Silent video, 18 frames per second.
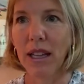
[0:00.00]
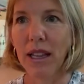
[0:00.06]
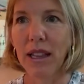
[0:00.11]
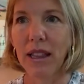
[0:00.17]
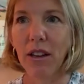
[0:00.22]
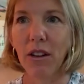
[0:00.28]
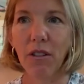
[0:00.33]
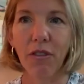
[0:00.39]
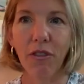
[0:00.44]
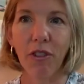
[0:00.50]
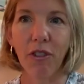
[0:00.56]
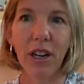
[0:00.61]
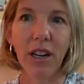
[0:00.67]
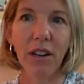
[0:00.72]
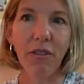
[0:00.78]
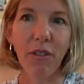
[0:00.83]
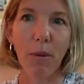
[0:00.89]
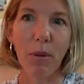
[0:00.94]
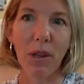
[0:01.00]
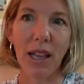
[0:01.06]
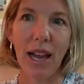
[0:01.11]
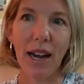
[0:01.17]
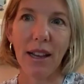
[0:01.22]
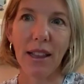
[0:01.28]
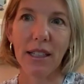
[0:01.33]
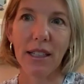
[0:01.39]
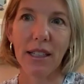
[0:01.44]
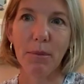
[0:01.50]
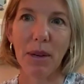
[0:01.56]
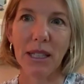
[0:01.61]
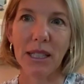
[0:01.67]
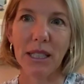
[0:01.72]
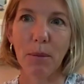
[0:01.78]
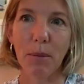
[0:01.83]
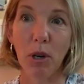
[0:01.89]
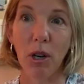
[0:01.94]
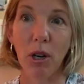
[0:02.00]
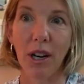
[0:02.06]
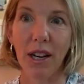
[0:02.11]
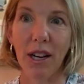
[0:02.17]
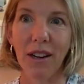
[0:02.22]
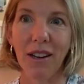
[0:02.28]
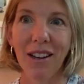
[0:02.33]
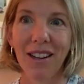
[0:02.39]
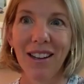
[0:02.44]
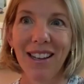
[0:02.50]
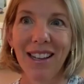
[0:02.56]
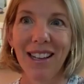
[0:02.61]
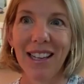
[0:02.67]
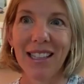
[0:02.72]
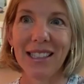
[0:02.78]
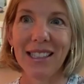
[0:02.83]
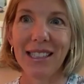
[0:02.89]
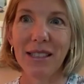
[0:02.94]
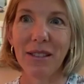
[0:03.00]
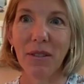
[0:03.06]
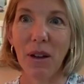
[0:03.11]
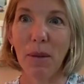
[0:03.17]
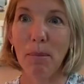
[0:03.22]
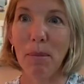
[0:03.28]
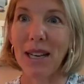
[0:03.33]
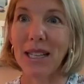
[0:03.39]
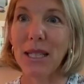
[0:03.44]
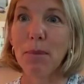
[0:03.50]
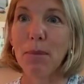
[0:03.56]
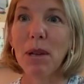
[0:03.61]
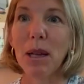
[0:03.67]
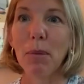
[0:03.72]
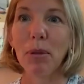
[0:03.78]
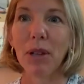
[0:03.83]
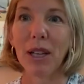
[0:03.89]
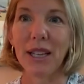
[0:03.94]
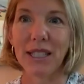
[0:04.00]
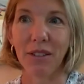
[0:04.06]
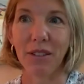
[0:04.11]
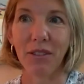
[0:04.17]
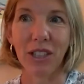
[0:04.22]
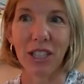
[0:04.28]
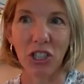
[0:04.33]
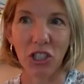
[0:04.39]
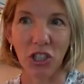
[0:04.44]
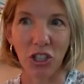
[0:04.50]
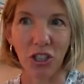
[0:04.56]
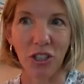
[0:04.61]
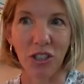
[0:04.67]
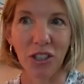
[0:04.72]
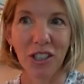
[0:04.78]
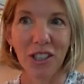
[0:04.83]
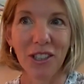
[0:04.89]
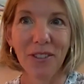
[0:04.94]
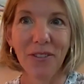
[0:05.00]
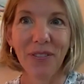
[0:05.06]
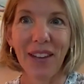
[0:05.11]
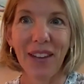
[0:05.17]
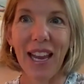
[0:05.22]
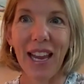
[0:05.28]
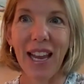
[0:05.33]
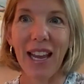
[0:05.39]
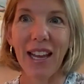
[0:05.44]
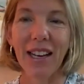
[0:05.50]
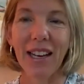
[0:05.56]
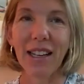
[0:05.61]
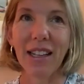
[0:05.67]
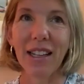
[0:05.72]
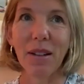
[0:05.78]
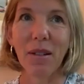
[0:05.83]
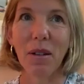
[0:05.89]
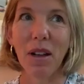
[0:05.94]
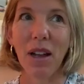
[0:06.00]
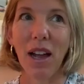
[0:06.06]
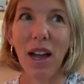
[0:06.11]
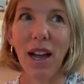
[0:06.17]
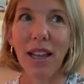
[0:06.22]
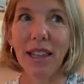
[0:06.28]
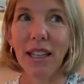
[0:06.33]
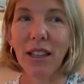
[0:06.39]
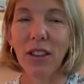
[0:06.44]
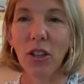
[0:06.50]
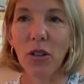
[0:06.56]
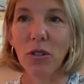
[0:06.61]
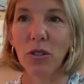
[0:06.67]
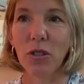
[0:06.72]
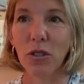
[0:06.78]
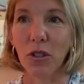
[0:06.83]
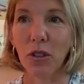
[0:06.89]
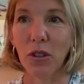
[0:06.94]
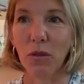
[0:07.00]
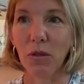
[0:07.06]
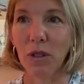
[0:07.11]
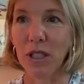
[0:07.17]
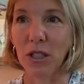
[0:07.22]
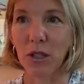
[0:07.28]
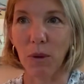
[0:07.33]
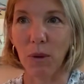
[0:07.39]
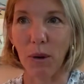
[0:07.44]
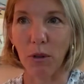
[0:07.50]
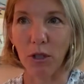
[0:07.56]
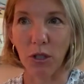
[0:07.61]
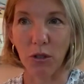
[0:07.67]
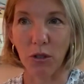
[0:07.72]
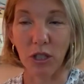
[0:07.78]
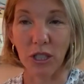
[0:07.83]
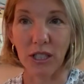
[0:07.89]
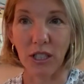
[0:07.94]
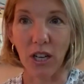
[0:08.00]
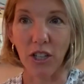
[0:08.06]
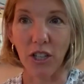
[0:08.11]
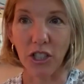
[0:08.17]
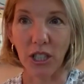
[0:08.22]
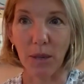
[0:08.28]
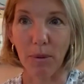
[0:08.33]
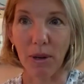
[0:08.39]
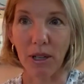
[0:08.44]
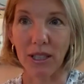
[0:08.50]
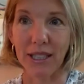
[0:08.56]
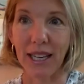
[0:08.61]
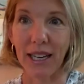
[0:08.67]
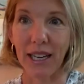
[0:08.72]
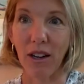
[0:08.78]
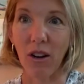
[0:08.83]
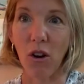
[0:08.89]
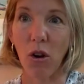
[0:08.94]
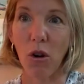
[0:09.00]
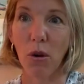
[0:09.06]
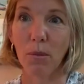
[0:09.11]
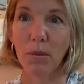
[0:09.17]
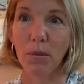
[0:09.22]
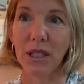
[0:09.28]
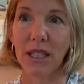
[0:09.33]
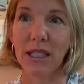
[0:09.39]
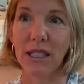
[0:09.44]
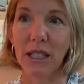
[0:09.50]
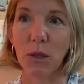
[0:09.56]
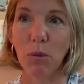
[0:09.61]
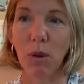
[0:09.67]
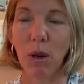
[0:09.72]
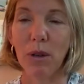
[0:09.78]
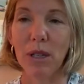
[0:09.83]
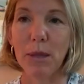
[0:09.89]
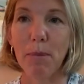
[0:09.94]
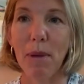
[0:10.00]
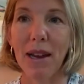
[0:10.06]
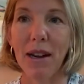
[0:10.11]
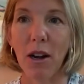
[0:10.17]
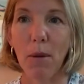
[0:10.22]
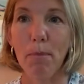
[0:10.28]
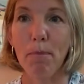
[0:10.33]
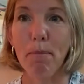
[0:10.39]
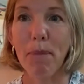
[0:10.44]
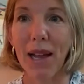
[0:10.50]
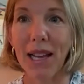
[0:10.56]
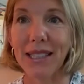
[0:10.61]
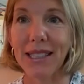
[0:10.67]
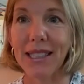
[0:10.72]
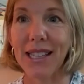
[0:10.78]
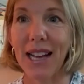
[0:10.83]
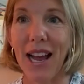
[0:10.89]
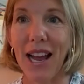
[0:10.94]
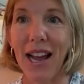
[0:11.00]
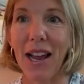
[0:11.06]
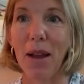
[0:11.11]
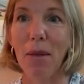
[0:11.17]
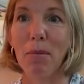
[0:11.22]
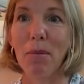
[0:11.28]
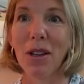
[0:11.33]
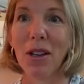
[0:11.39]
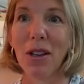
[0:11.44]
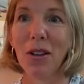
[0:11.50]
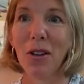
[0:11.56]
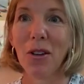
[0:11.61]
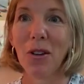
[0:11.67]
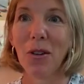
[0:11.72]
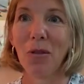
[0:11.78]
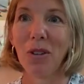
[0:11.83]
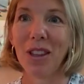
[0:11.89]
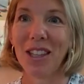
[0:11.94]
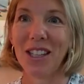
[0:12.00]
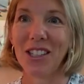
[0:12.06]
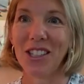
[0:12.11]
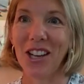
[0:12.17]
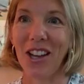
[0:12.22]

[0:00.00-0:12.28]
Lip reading: they're freed from a lot of the domestic burden. It's meant to be a place of leisure. And I think those are the reasons why we're so nostalgic about second homes, because it's where we spend our best time with each